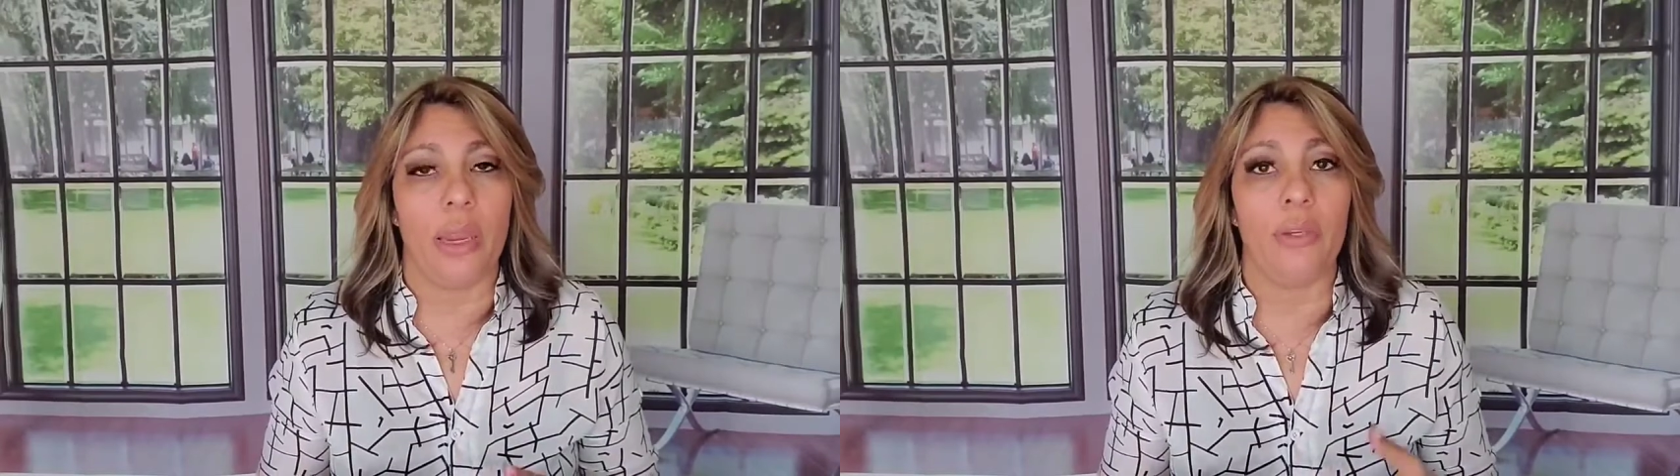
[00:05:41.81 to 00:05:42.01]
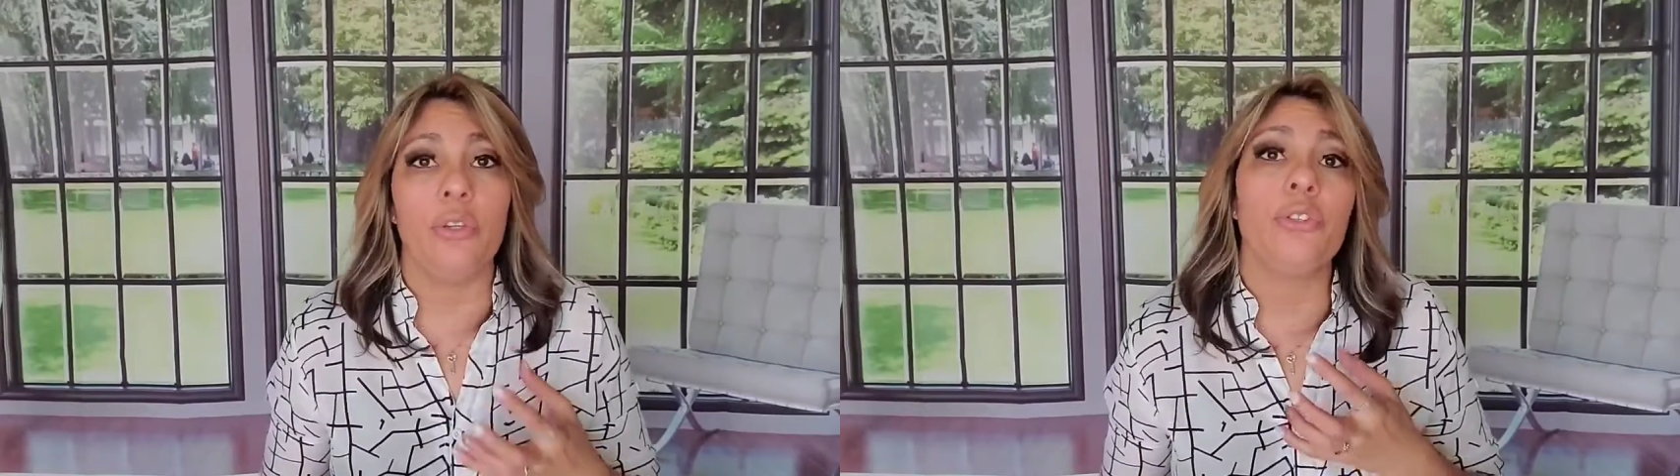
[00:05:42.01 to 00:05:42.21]

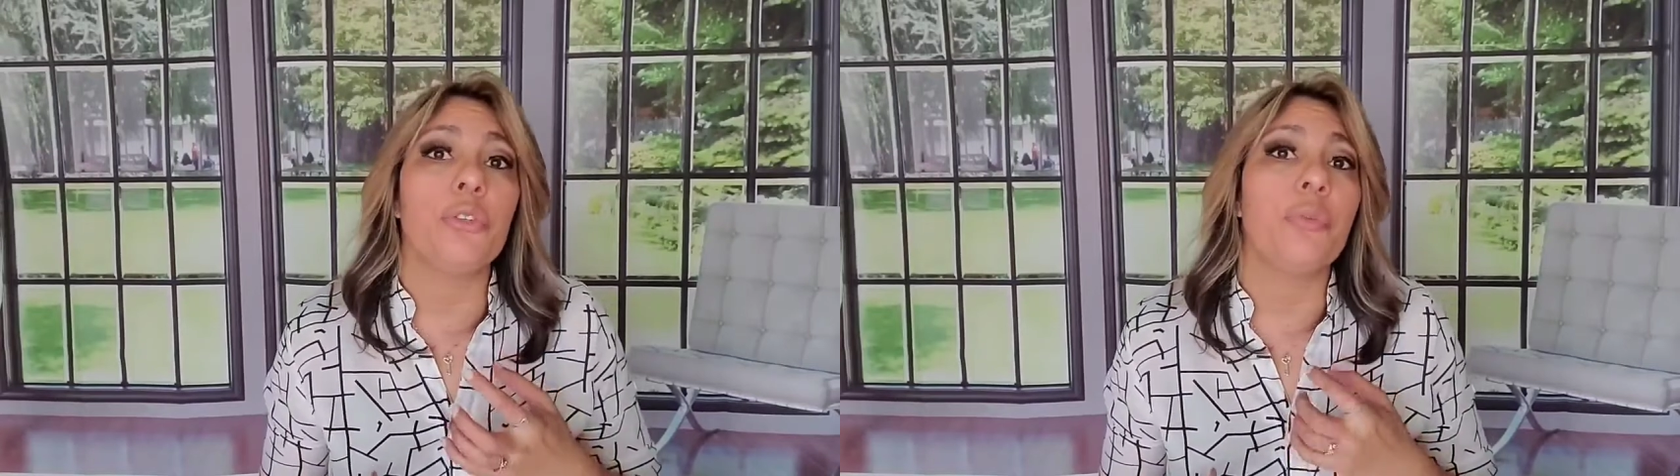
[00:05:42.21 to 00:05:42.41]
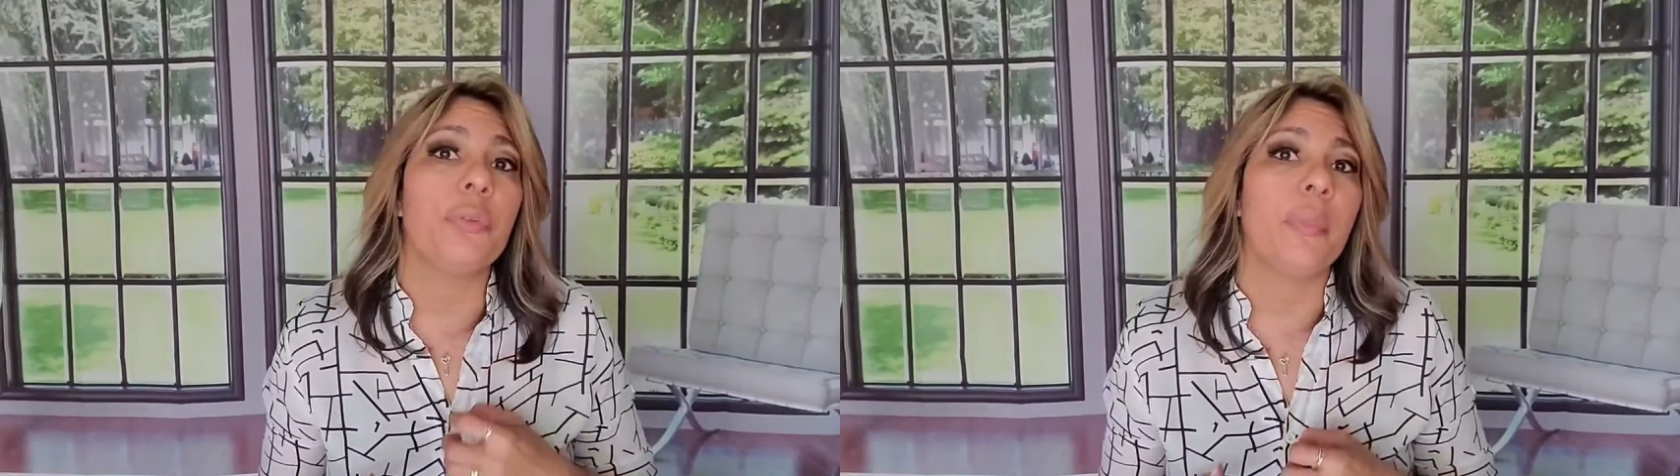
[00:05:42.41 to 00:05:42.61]
And
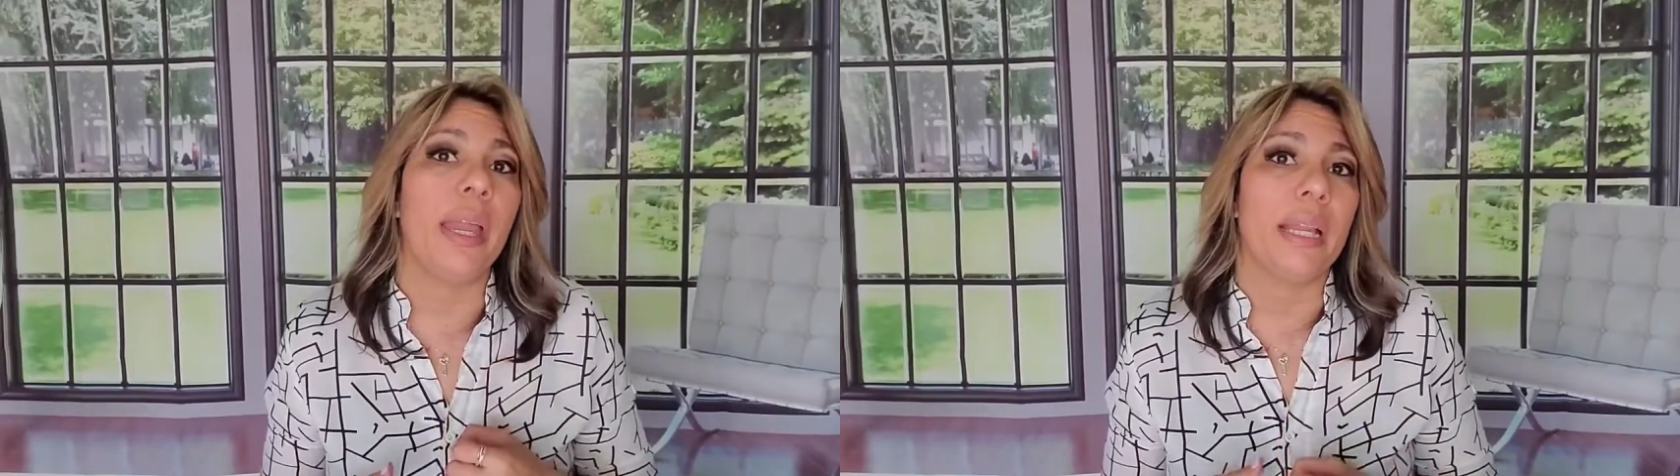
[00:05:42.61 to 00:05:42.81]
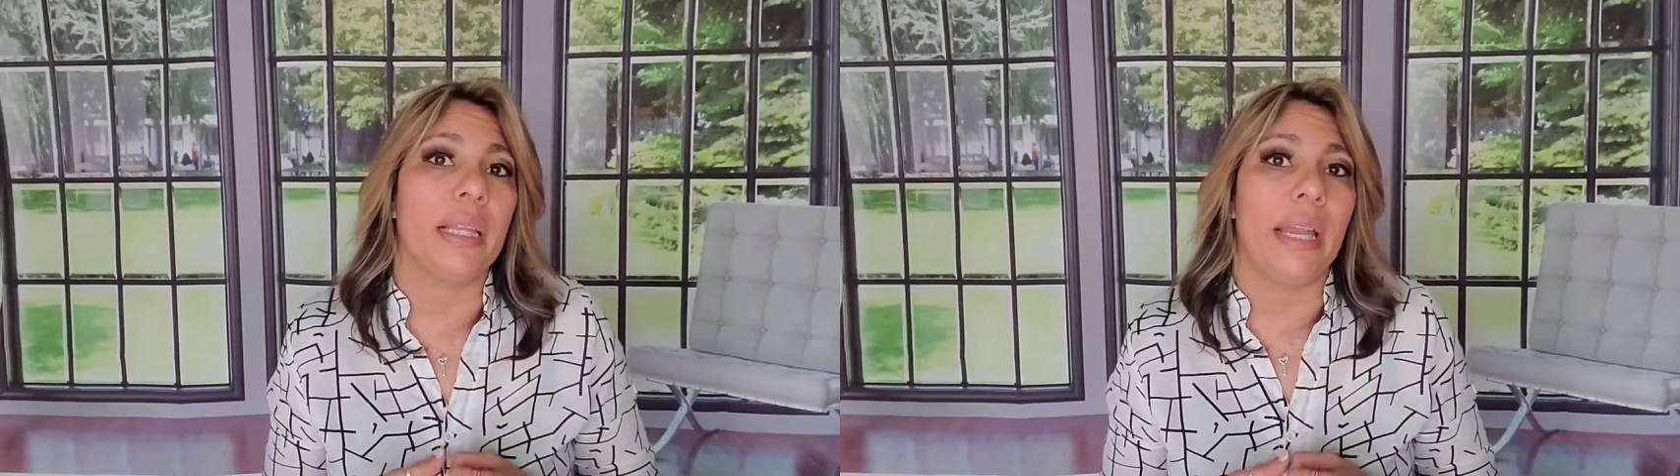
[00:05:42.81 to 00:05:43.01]
usually with
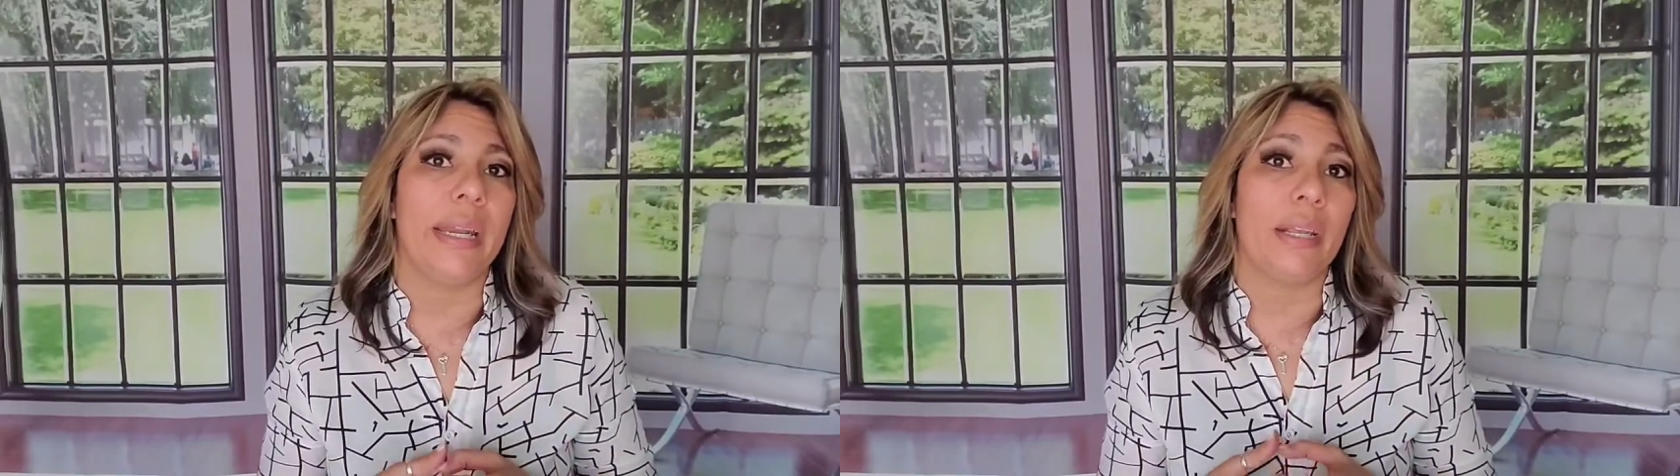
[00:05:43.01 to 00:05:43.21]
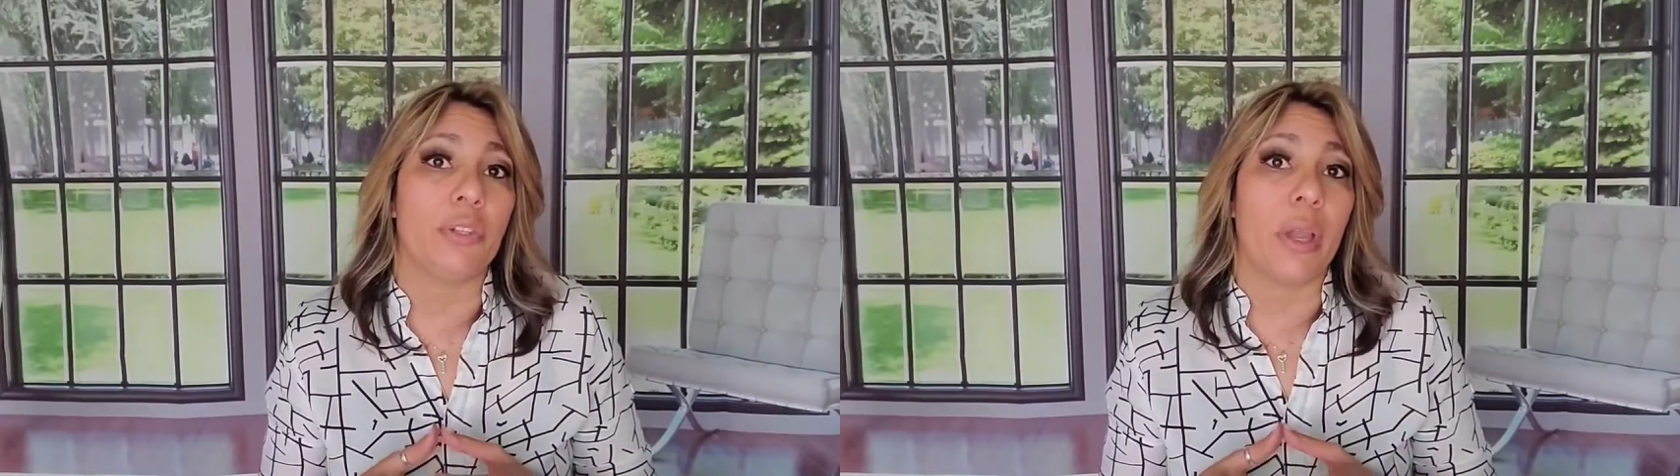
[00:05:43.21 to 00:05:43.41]
my
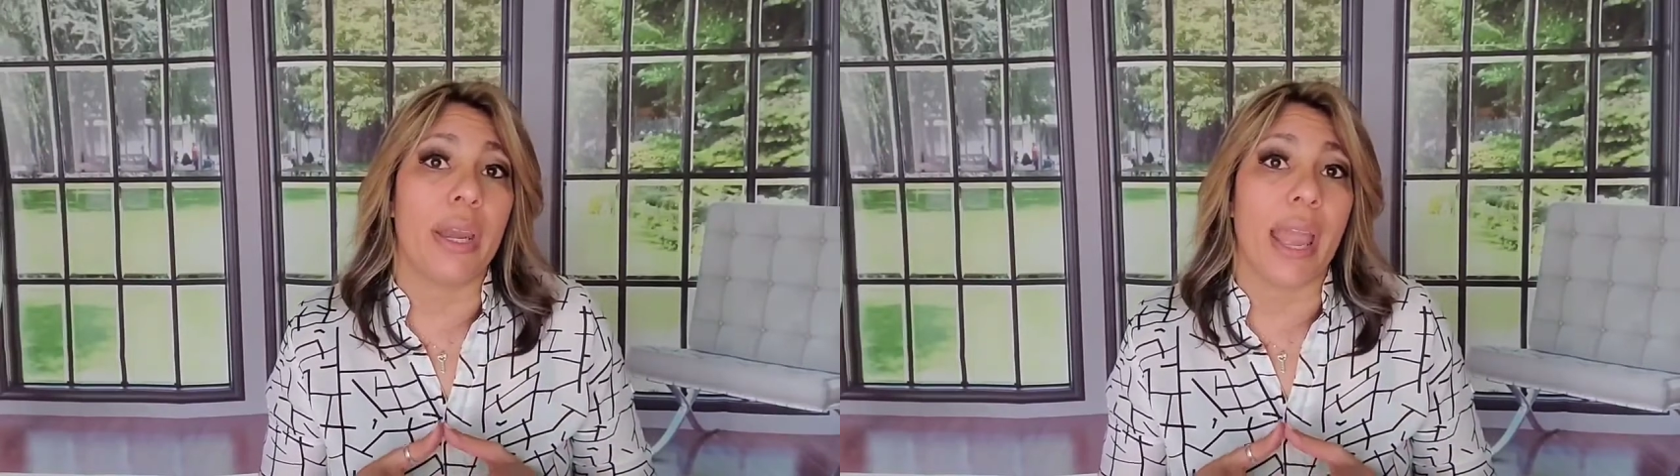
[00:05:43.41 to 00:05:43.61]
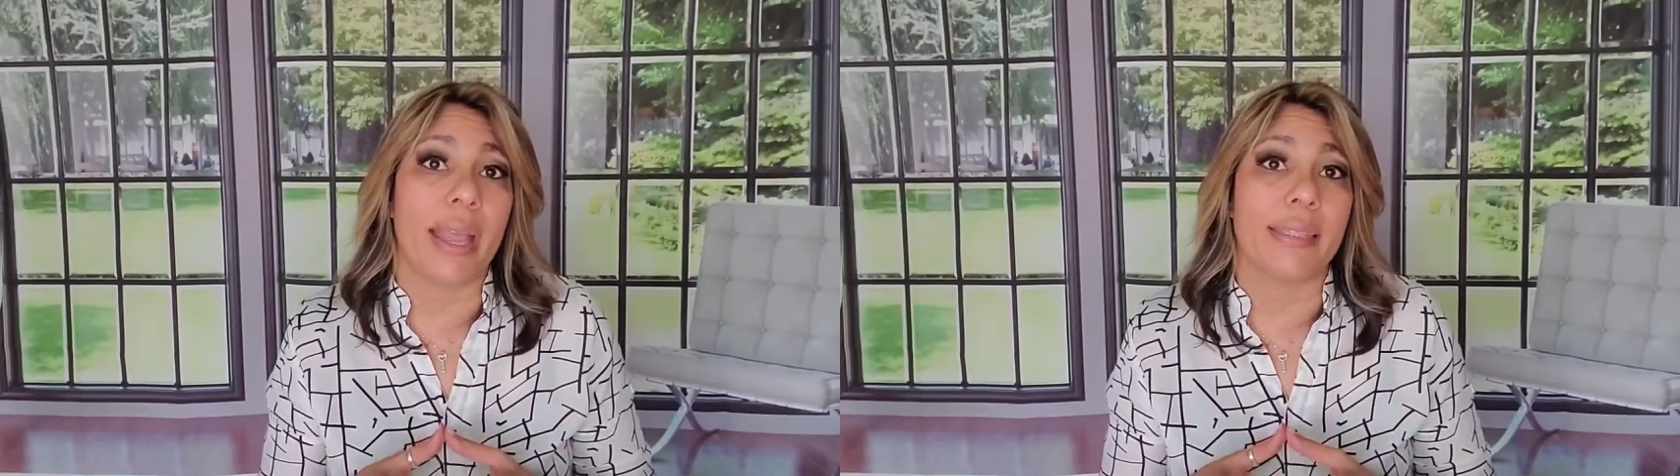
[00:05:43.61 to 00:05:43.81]
client, I try
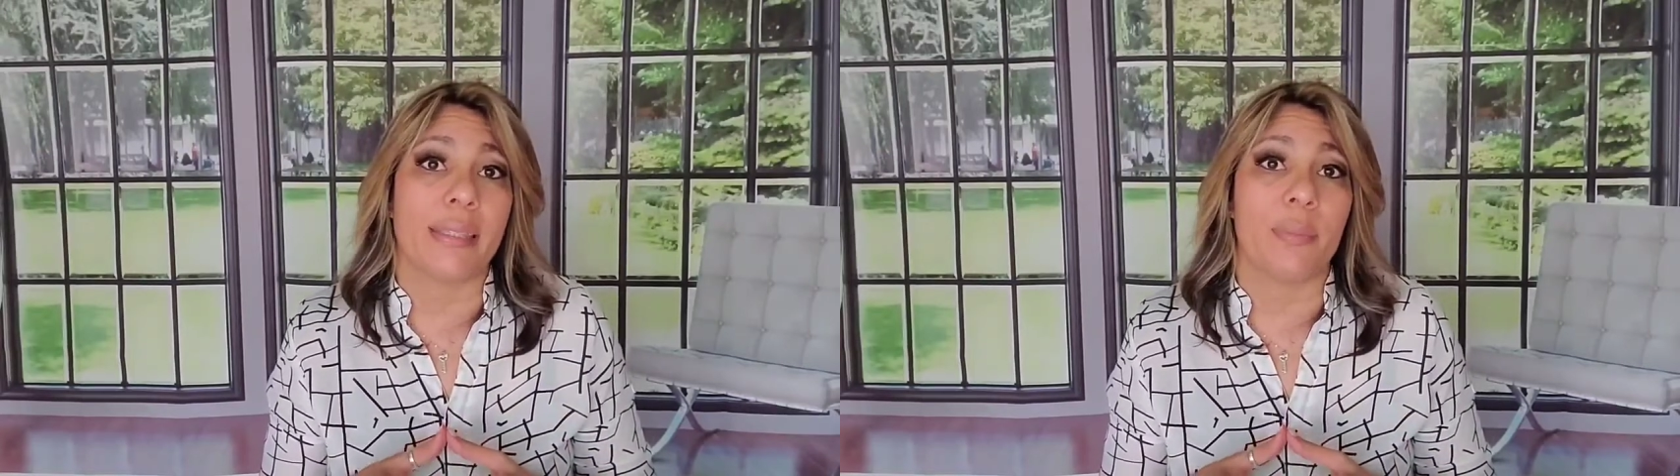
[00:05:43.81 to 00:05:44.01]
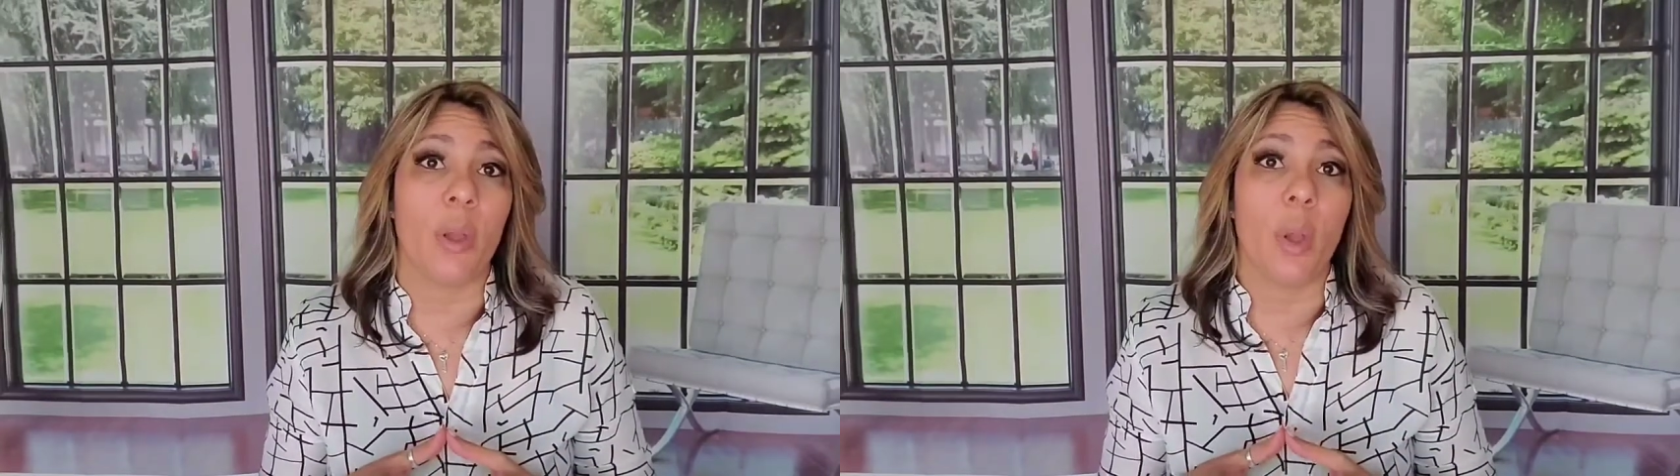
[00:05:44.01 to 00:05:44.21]
to ask
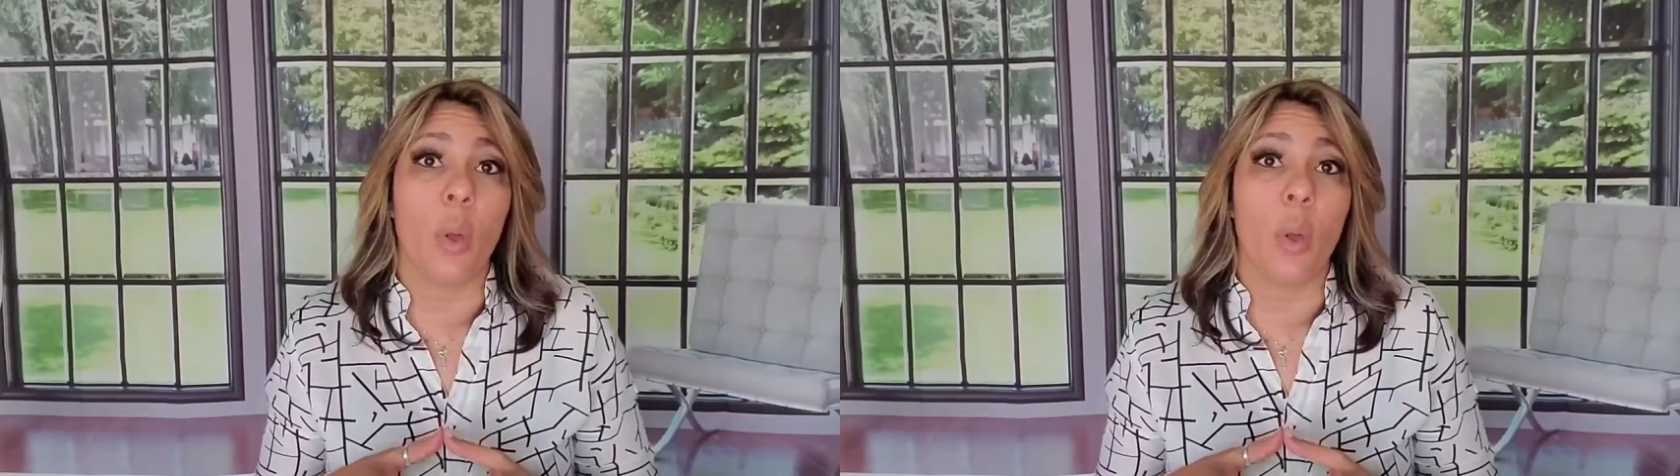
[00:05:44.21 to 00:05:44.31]
them